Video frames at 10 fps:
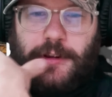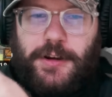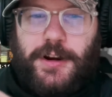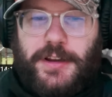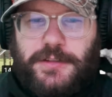
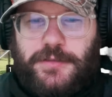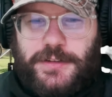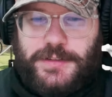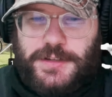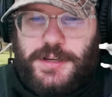All right, you
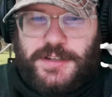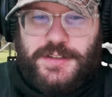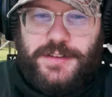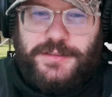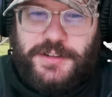get the
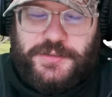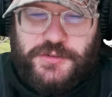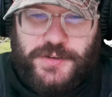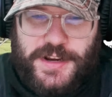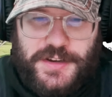gist. They're little
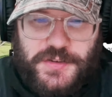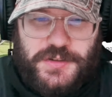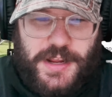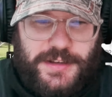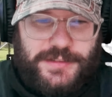
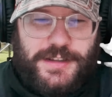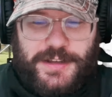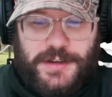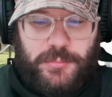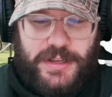strange
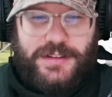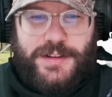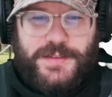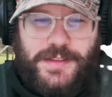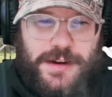8-legged
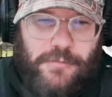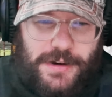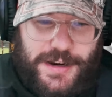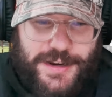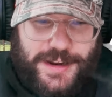piglets that
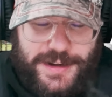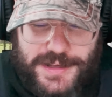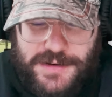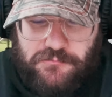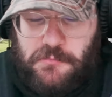walk and
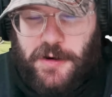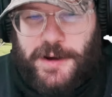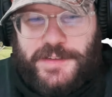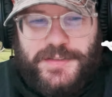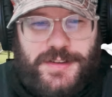eat
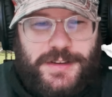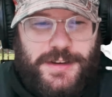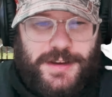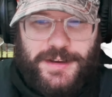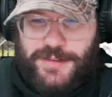moss.
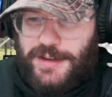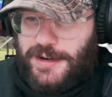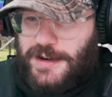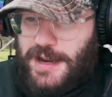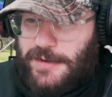They
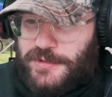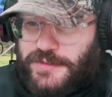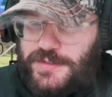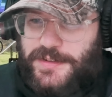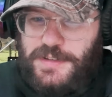are
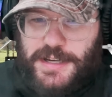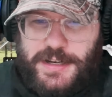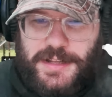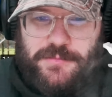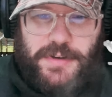animals,
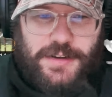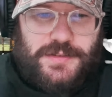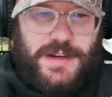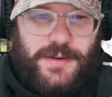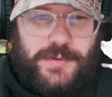tiny
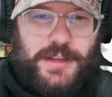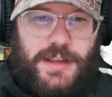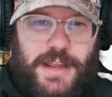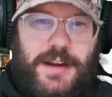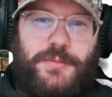microscopic
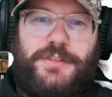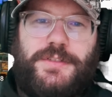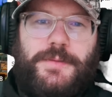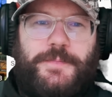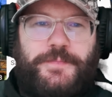animals.